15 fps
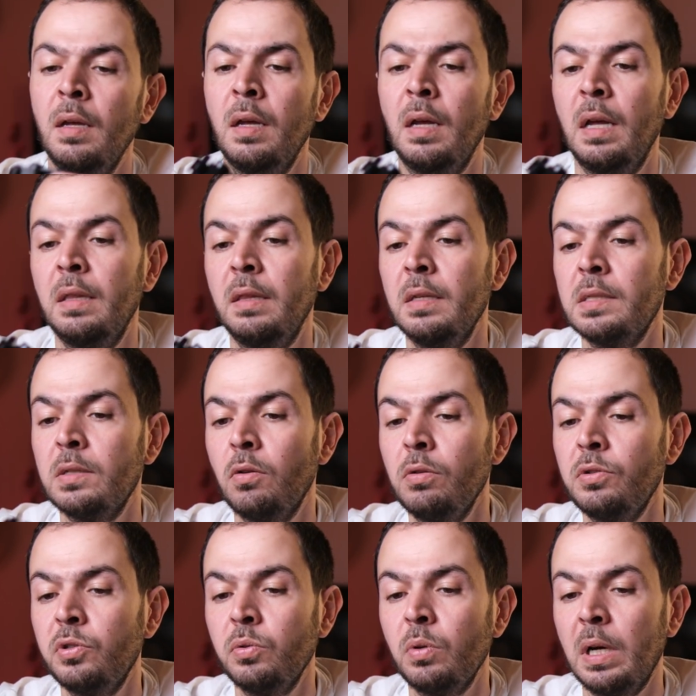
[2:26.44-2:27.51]
and this
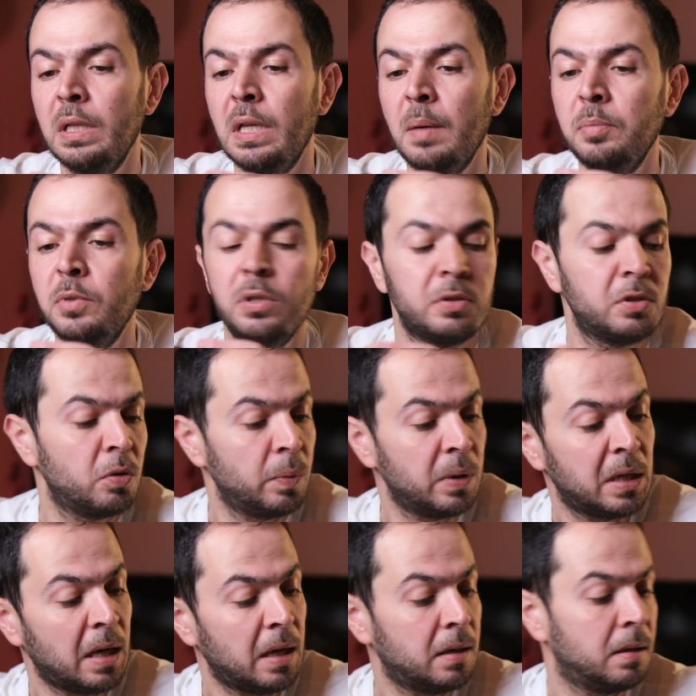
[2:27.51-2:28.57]
cold shoe adapter so we
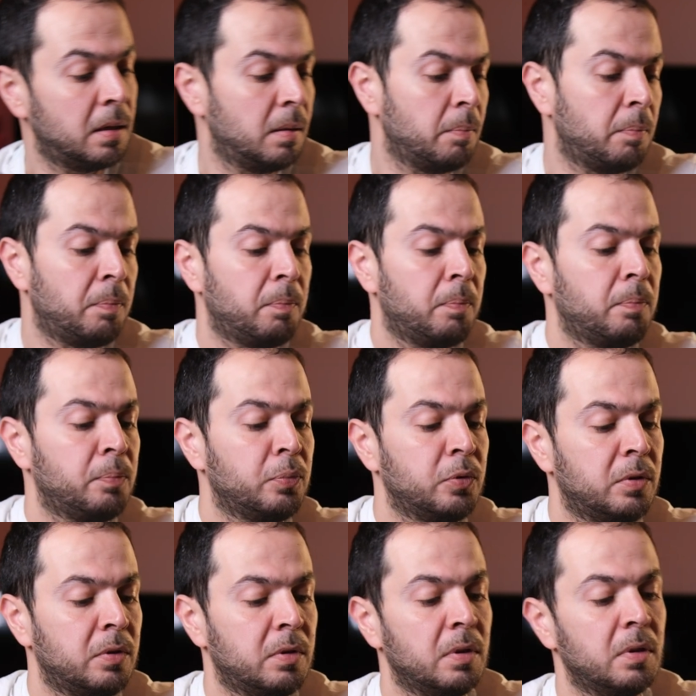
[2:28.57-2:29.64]
can put
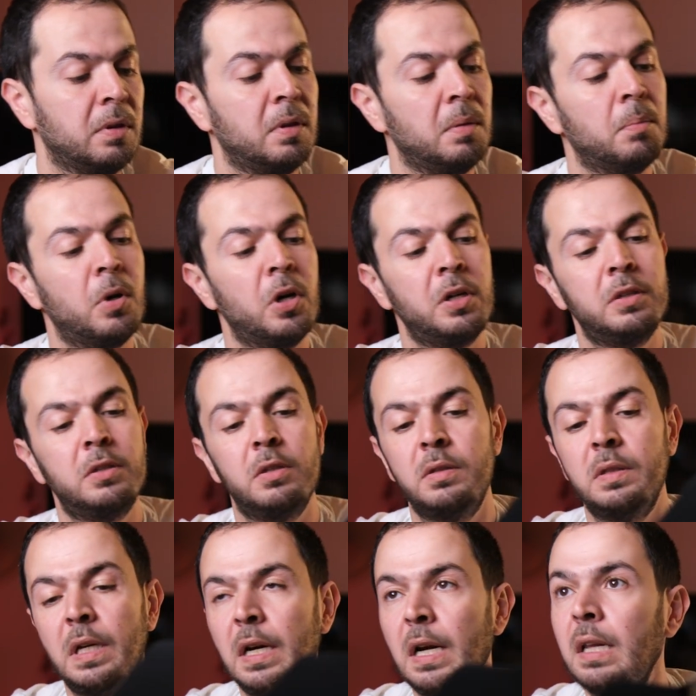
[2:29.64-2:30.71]
the monitor
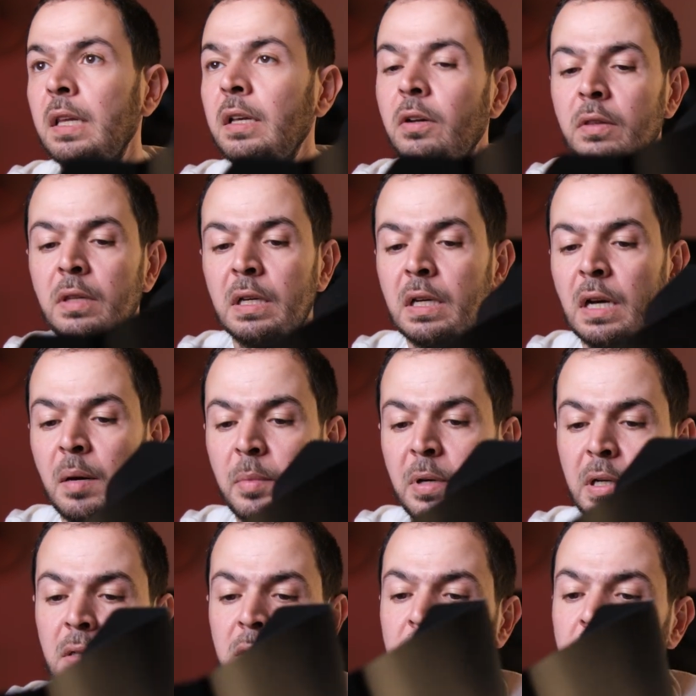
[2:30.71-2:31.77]
directly on the camera.